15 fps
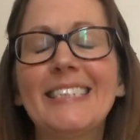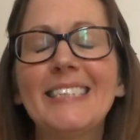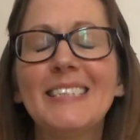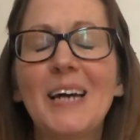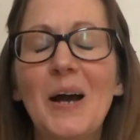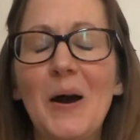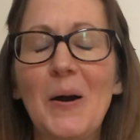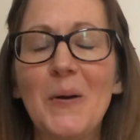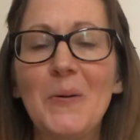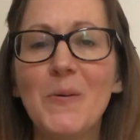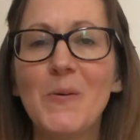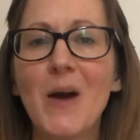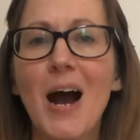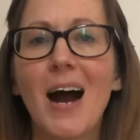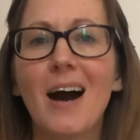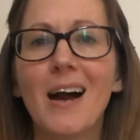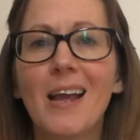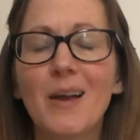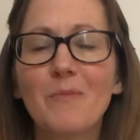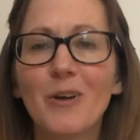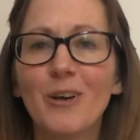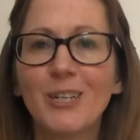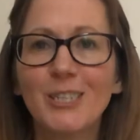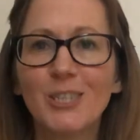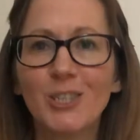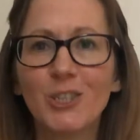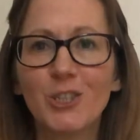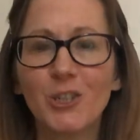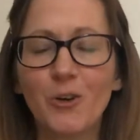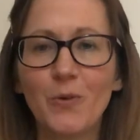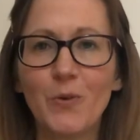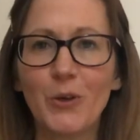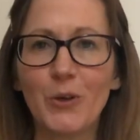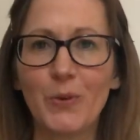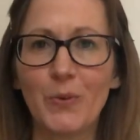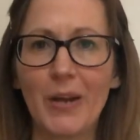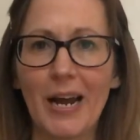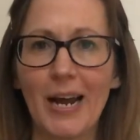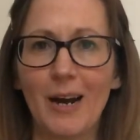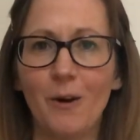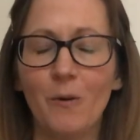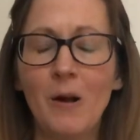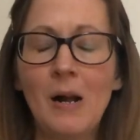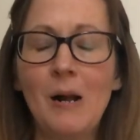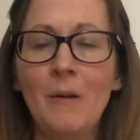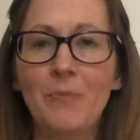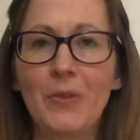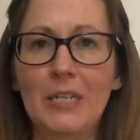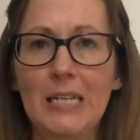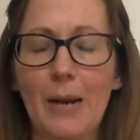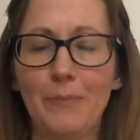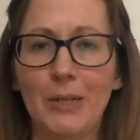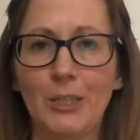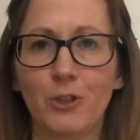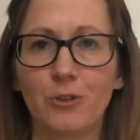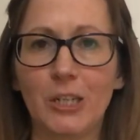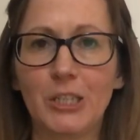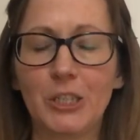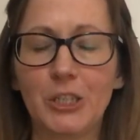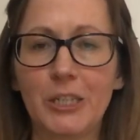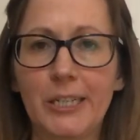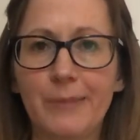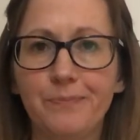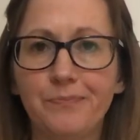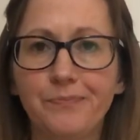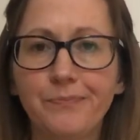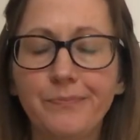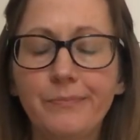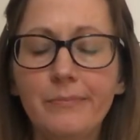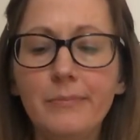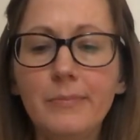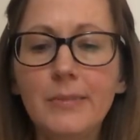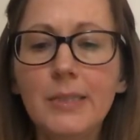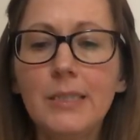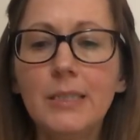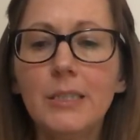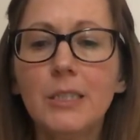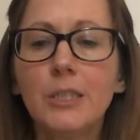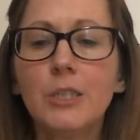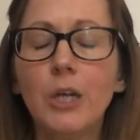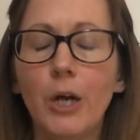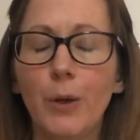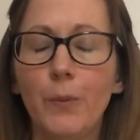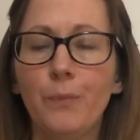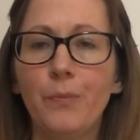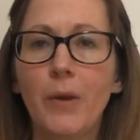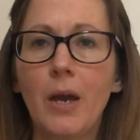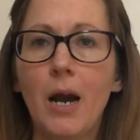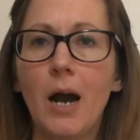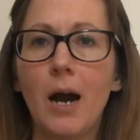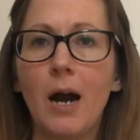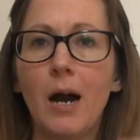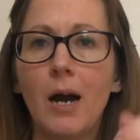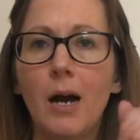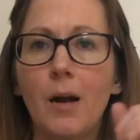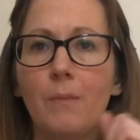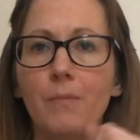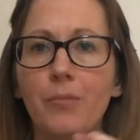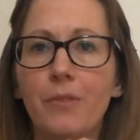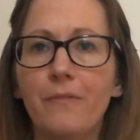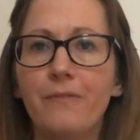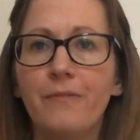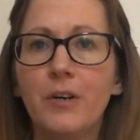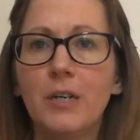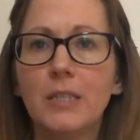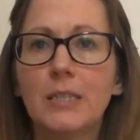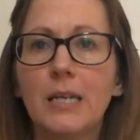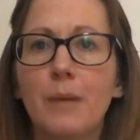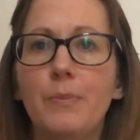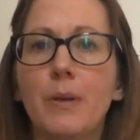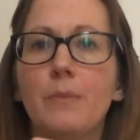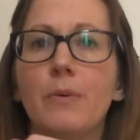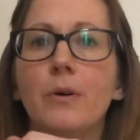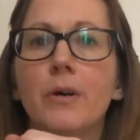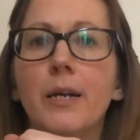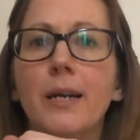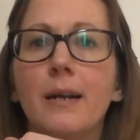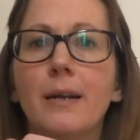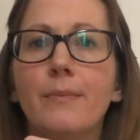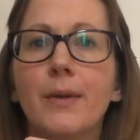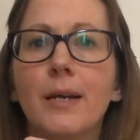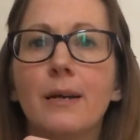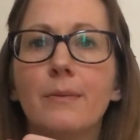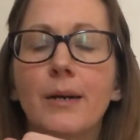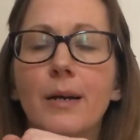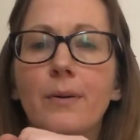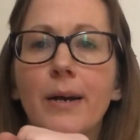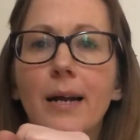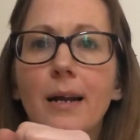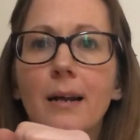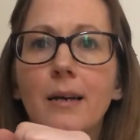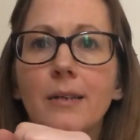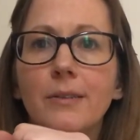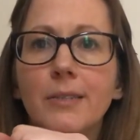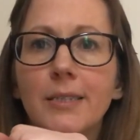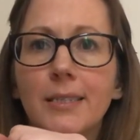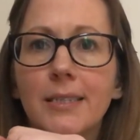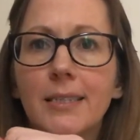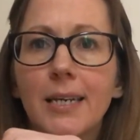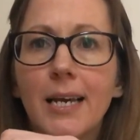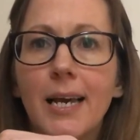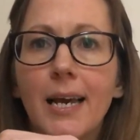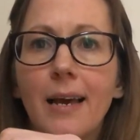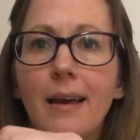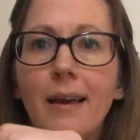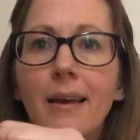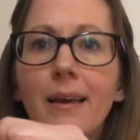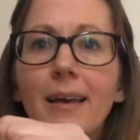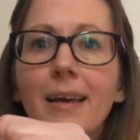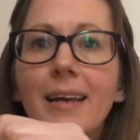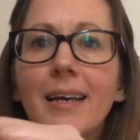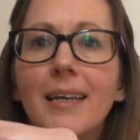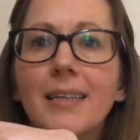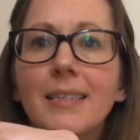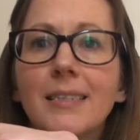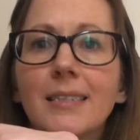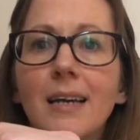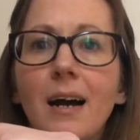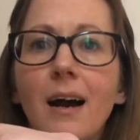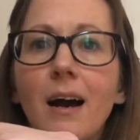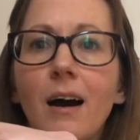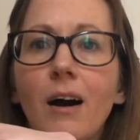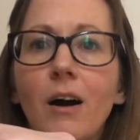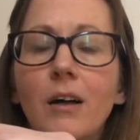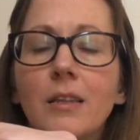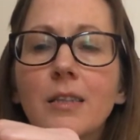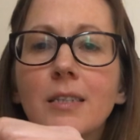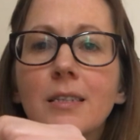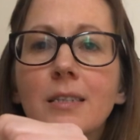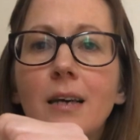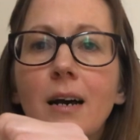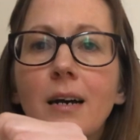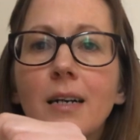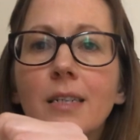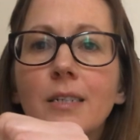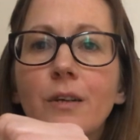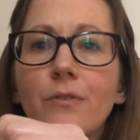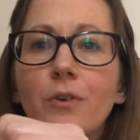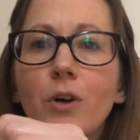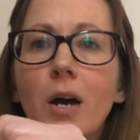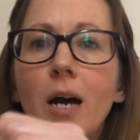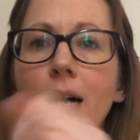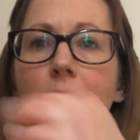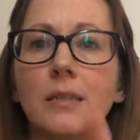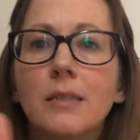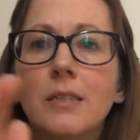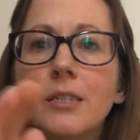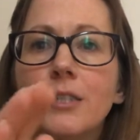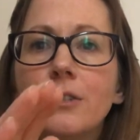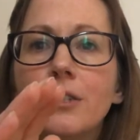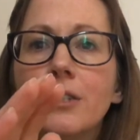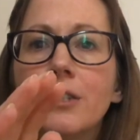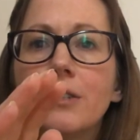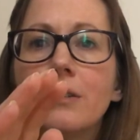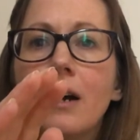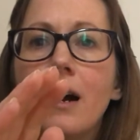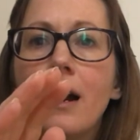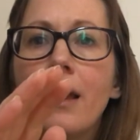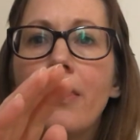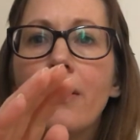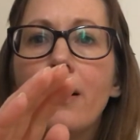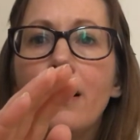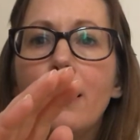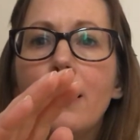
So I am going to show you now the tapping strategy. So the first tapping point, and I'm going to come in quite close, is on the side of your hand, and you can do either.